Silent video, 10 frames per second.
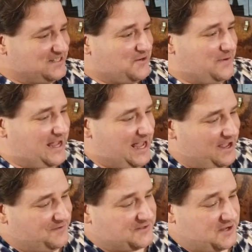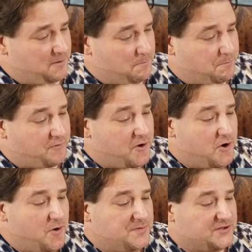So we have some
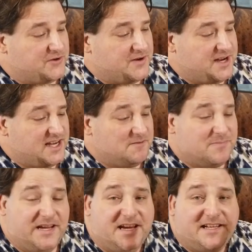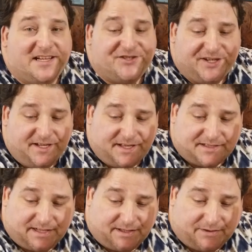Probed Green P E T G.
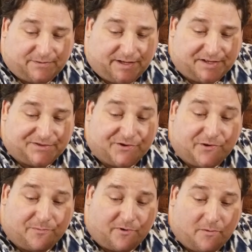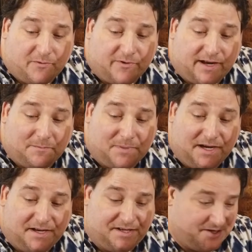That's Alien three D's new Probed Green
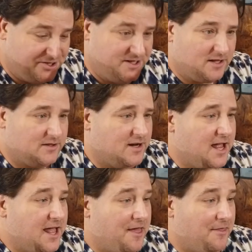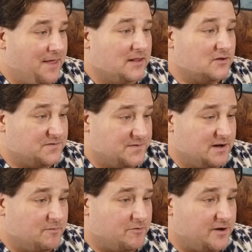P E T G color. That looks
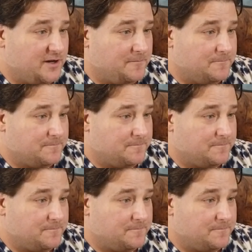very pretty.